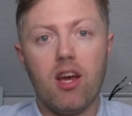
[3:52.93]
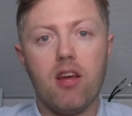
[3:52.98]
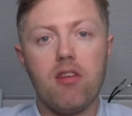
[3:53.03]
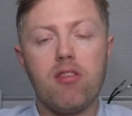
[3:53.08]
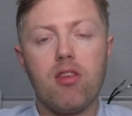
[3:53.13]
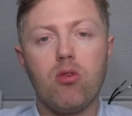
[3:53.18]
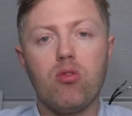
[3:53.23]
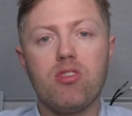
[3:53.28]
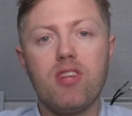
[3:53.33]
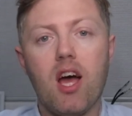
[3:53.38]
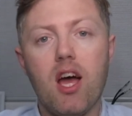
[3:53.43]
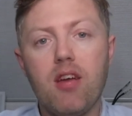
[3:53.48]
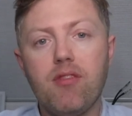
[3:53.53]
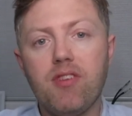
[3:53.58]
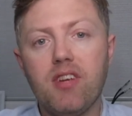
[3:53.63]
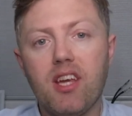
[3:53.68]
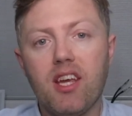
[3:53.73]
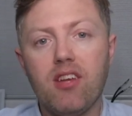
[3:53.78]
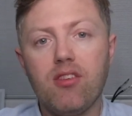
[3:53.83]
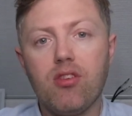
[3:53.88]
So
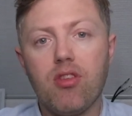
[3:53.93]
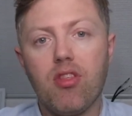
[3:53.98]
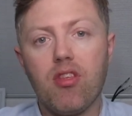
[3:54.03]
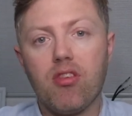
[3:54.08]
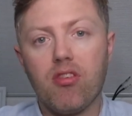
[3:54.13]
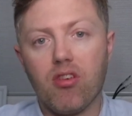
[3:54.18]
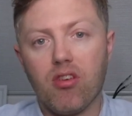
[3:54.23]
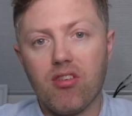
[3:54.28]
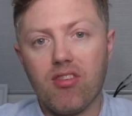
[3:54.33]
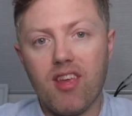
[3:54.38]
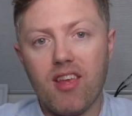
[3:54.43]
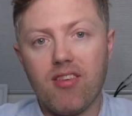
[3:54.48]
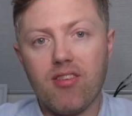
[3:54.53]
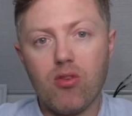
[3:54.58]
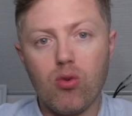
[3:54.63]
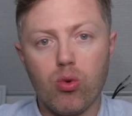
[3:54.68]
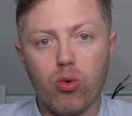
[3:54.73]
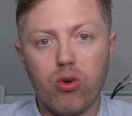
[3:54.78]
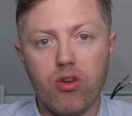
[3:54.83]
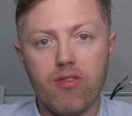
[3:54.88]
diving into the success
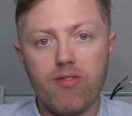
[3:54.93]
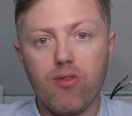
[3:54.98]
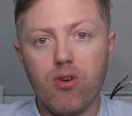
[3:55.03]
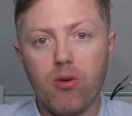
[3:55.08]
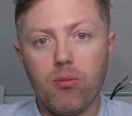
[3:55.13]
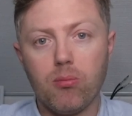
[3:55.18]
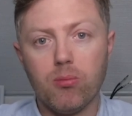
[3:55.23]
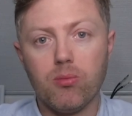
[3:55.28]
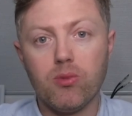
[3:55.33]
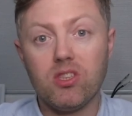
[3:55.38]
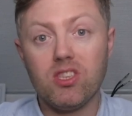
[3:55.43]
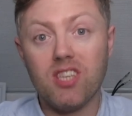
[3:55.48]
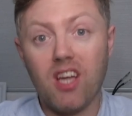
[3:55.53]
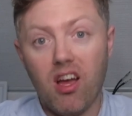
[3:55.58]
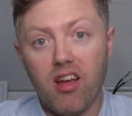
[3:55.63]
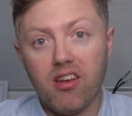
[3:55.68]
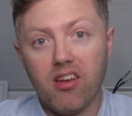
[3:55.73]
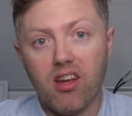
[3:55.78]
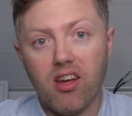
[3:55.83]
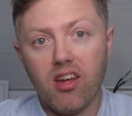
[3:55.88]
stories from
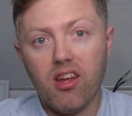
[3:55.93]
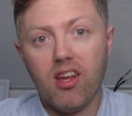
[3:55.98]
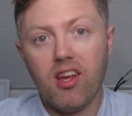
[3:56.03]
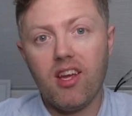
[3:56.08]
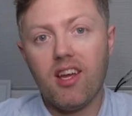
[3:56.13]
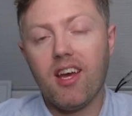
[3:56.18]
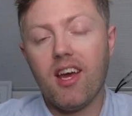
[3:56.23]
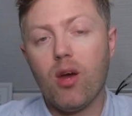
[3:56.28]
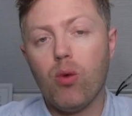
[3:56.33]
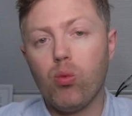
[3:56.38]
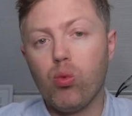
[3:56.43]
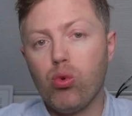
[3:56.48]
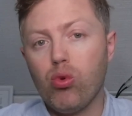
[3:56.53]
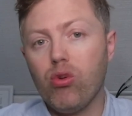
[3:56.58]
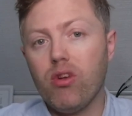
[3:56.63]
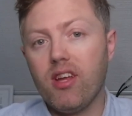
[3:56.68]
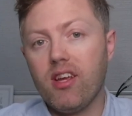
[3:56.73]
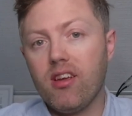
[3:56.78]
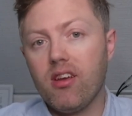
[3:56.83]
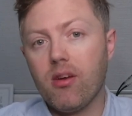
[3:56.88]
China,
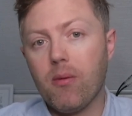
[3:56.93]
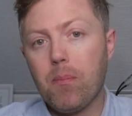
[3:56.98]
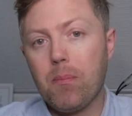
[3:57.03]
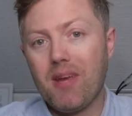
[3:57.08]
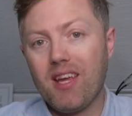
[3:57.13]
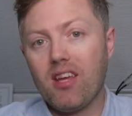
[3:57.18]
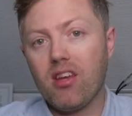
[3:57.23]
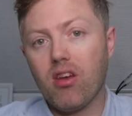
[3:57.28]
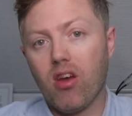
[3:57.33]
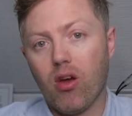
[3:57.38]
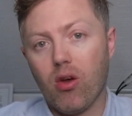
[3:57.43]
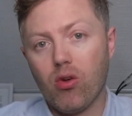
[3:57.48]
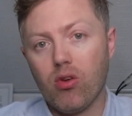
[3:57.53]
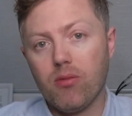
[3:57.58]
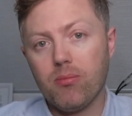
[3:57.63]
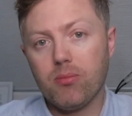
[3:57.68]
Wuling Bingo,